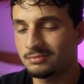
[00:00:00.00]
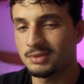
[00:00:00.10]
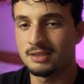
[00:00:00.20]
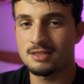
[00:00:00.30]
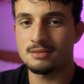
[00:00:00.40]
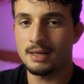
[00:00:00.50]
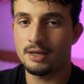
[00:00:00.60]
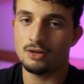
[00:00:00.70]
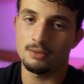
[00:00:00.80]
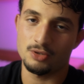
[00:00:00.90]
it doesn't
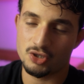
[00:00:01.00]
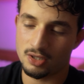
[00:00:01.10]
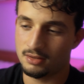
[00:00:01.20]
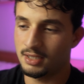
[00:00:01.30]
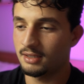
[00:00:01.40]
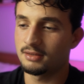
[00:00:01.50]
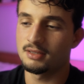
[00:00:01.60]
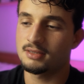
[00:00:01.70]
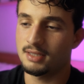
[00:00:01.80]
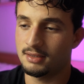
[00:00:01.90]
matter, I'm just going to take
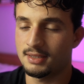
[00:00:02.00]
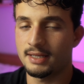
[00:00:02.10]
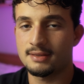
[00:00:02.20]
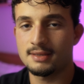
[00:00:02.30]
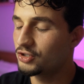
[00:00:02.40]
this, take that.